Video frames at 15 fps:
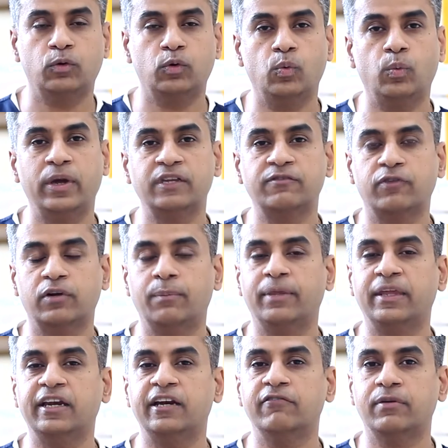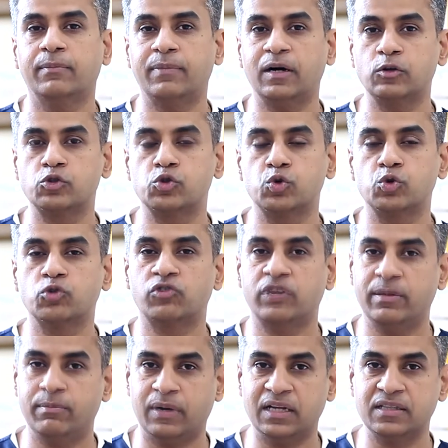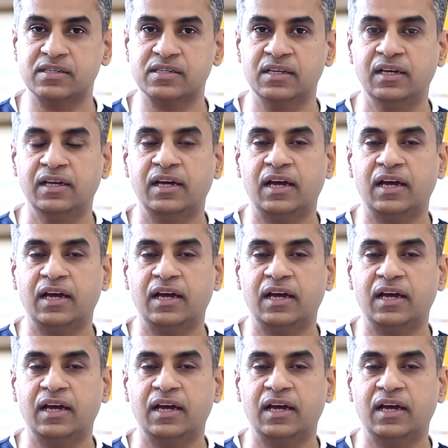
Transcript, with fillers: You wait for a period of about 2 to 3 months